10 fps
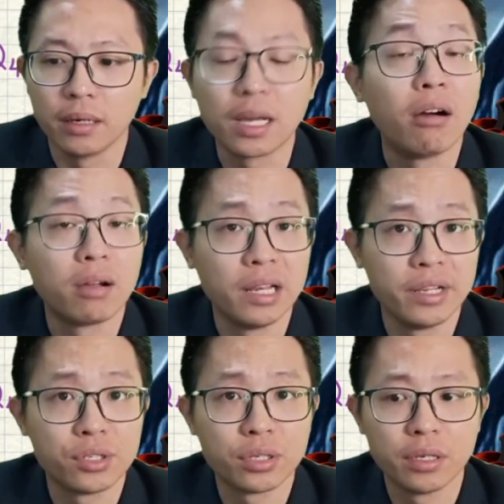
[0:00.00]

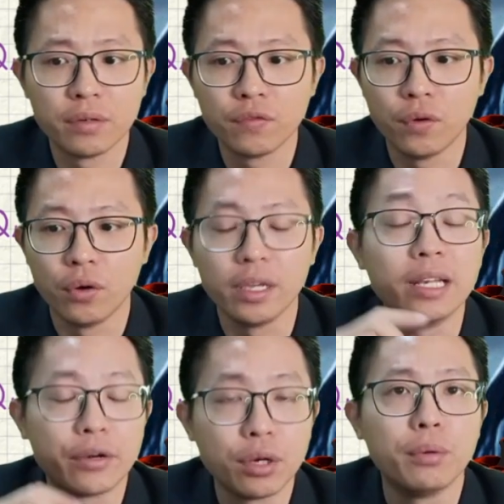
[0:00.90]
calculation for
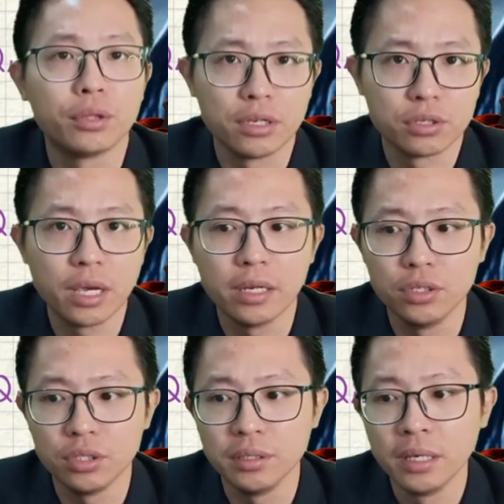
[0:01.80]
electric potential
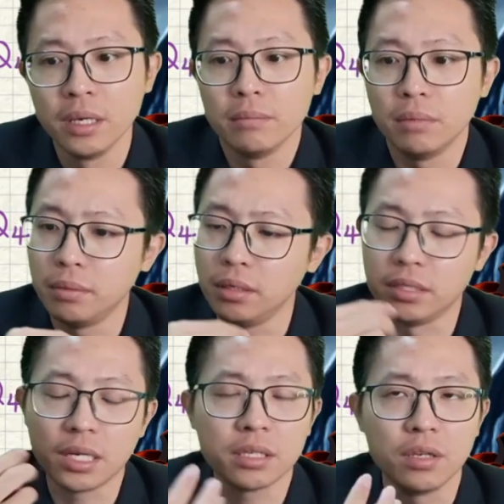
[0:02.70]
energy. Maybe it
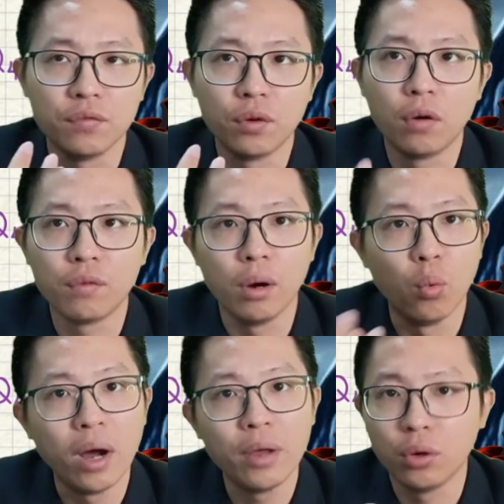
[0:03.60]
just involve
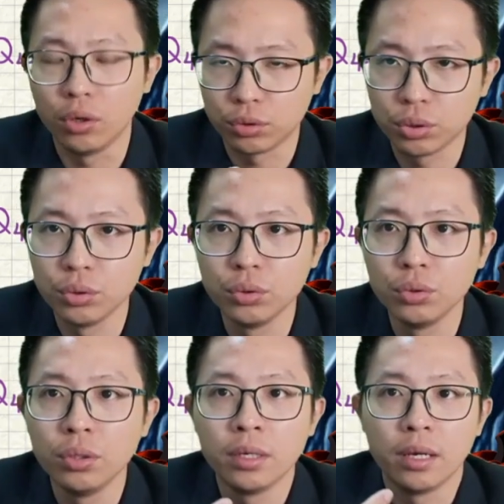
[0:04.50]
one or
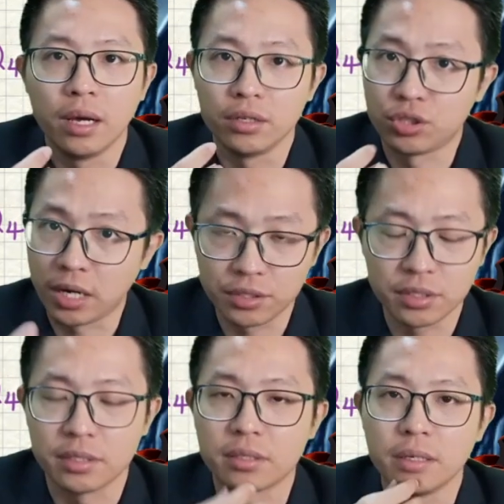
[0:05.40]
two
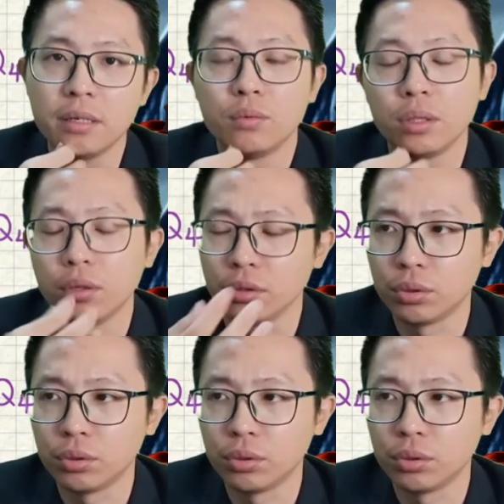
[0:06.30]
charges, one or